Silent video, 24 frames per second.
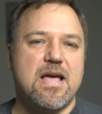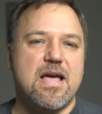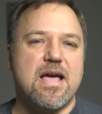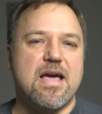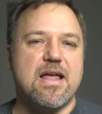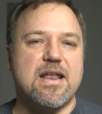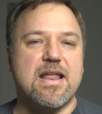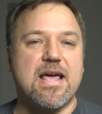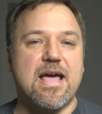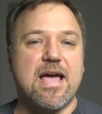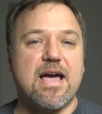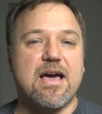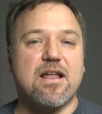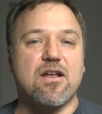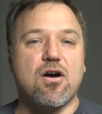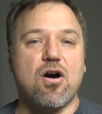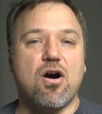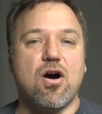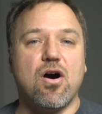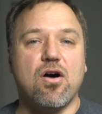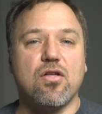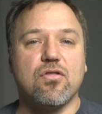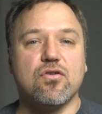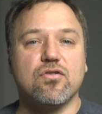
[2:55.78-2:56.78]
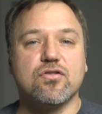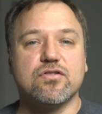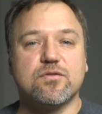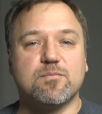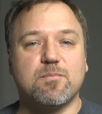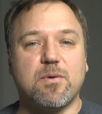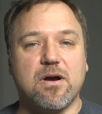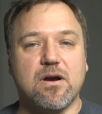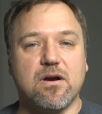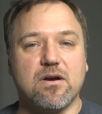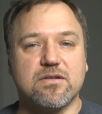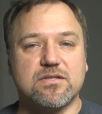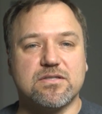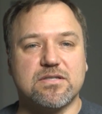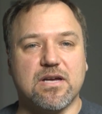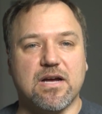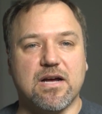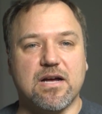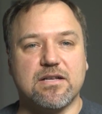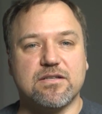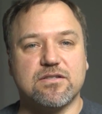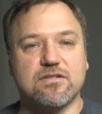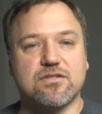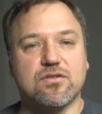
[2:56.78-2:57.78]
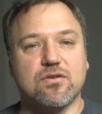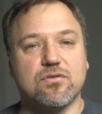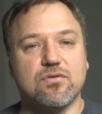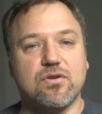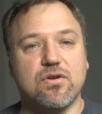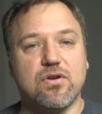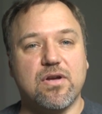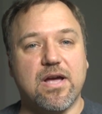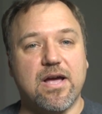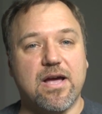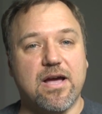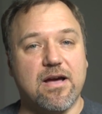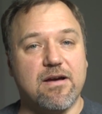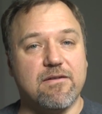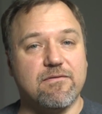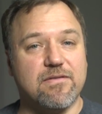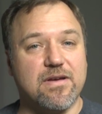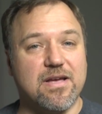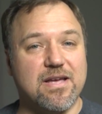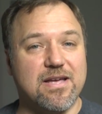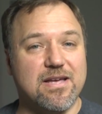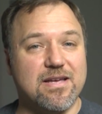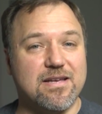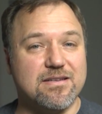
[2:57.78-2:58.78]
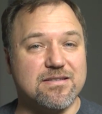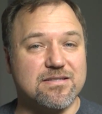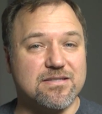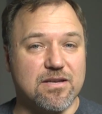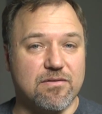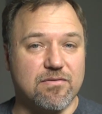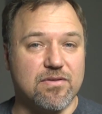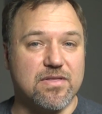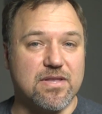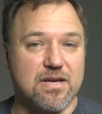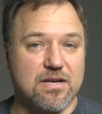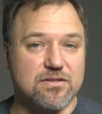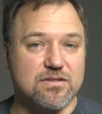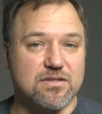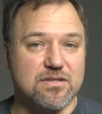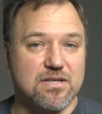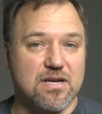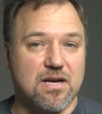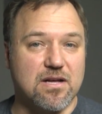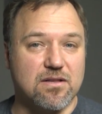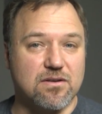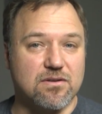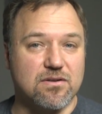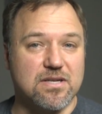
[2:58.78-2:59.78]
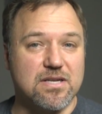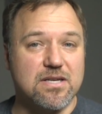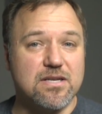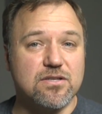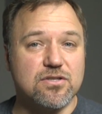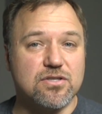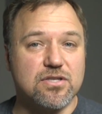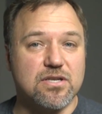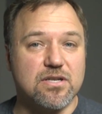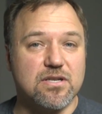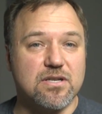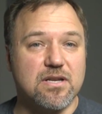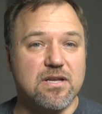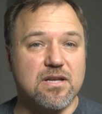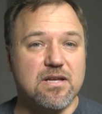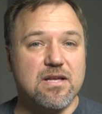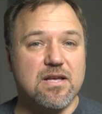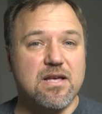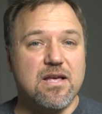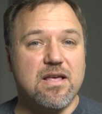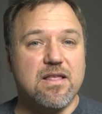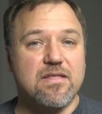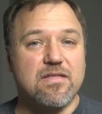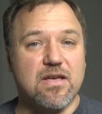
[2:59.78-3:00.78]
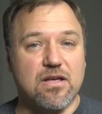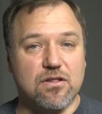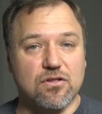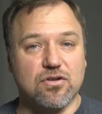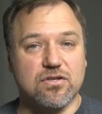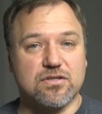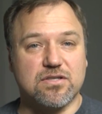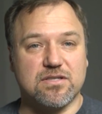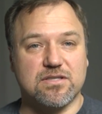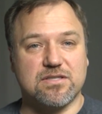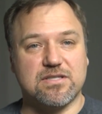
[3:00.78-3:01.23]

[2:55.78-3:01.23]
and add all those parts on so you have a $7,000 engine that looks